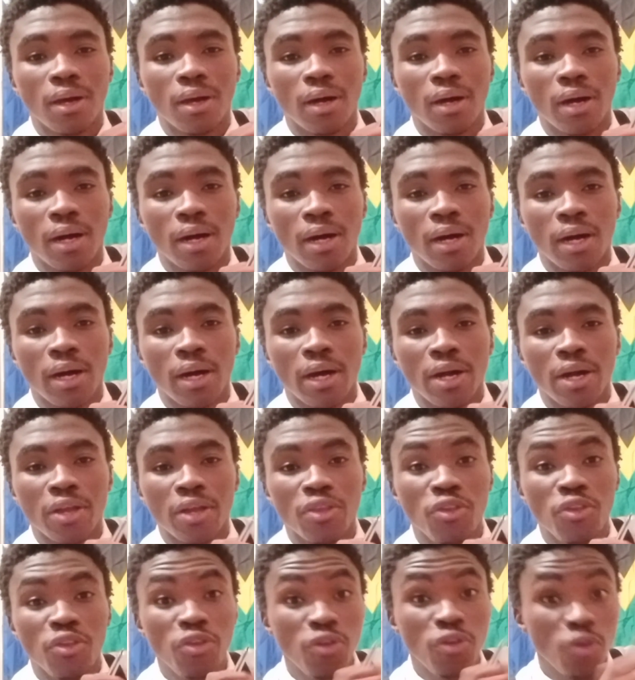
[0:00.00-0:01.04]

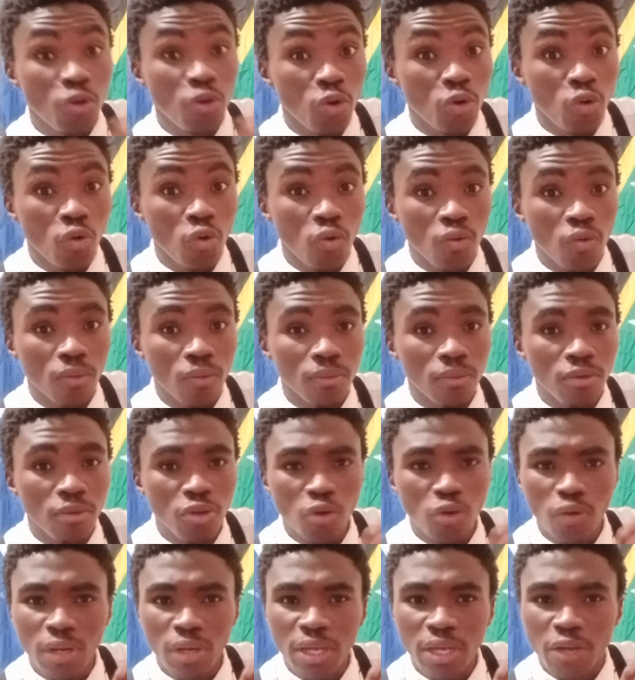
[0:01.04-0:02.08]

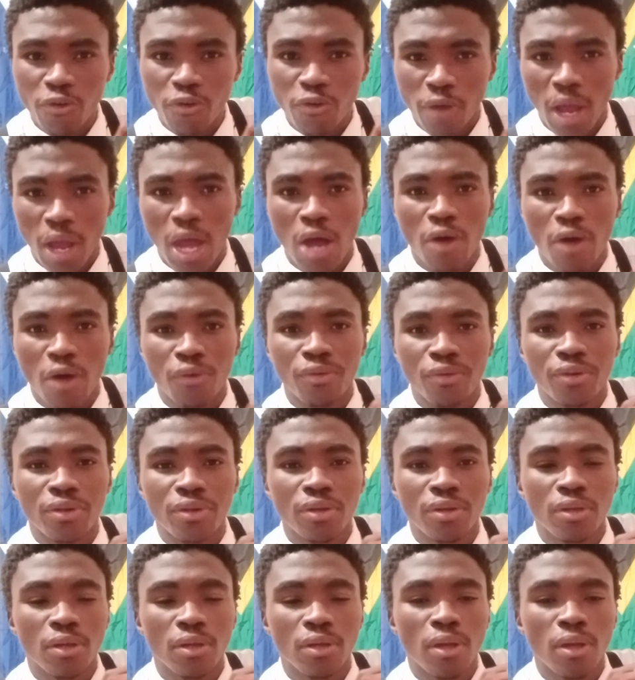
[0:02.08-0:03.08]
newly crowned